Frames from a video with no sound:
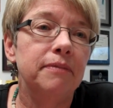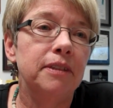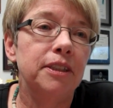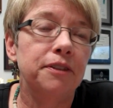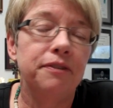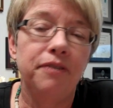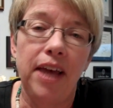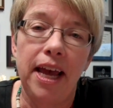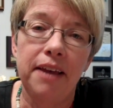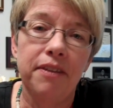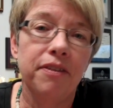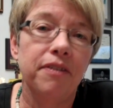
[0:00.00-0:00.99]
their
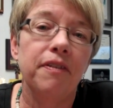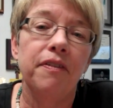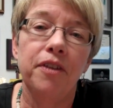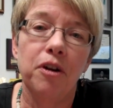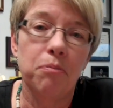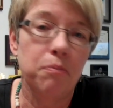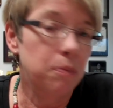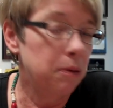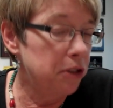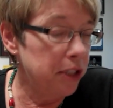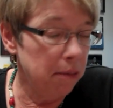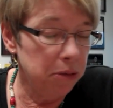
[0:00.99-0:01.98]
faith, their
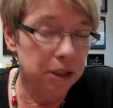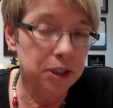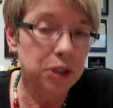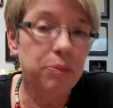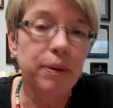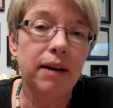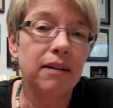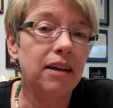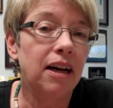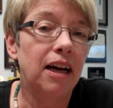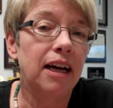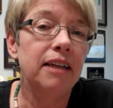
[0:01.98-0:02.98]
perceptions about
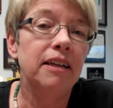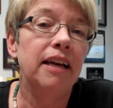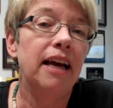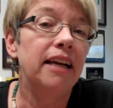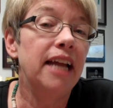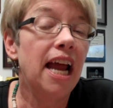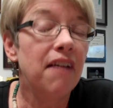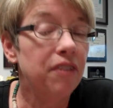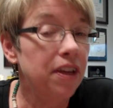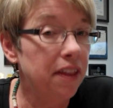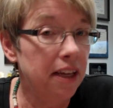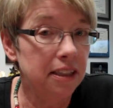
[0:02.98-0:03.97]
God, had
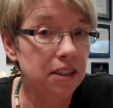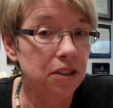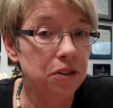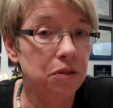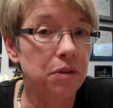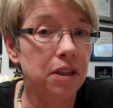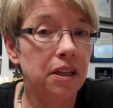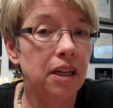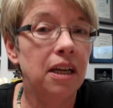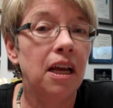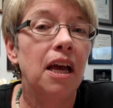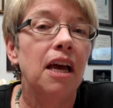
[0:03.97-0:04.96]
everything to do with
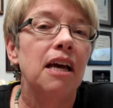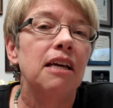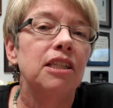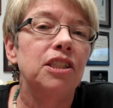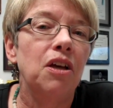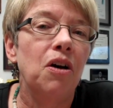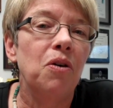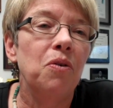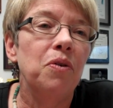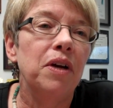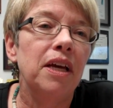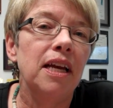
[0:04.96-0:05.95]
it.
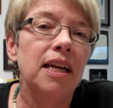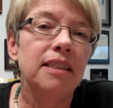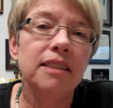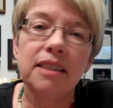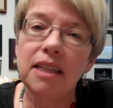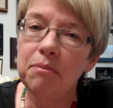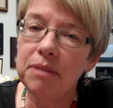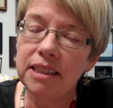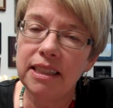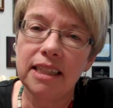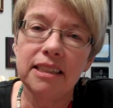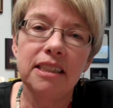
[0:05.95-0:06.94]
So in some
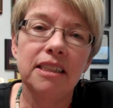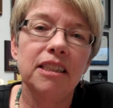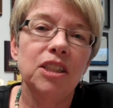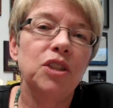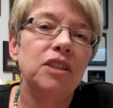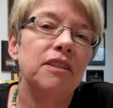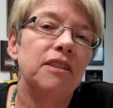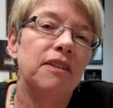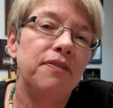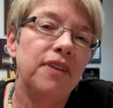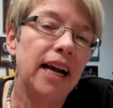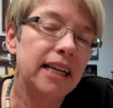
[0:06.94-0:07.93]
sense, this
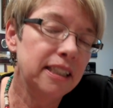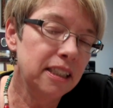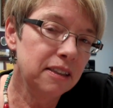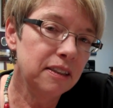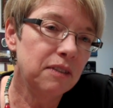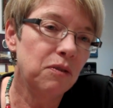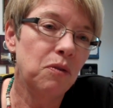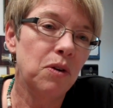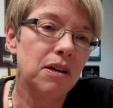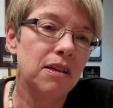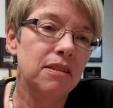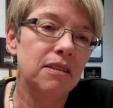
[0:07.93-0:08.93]
finding
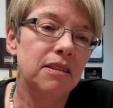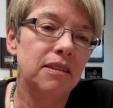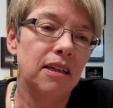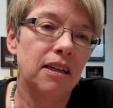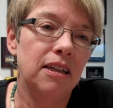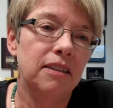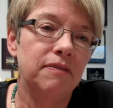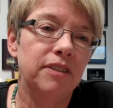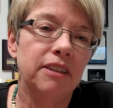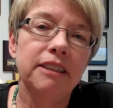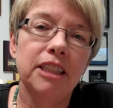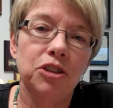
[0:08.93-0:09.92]
was
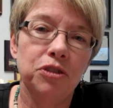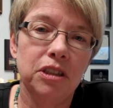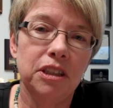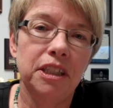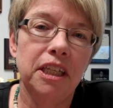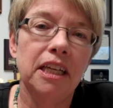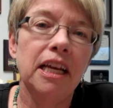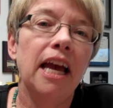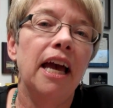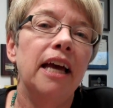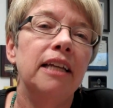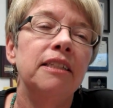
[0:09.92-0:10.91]
very interesting,
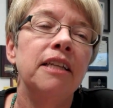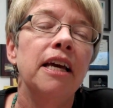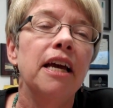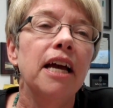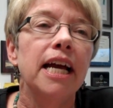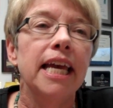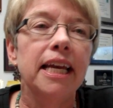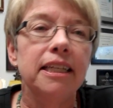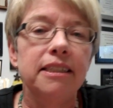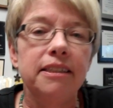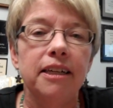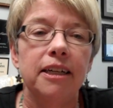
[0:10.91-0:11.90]
and it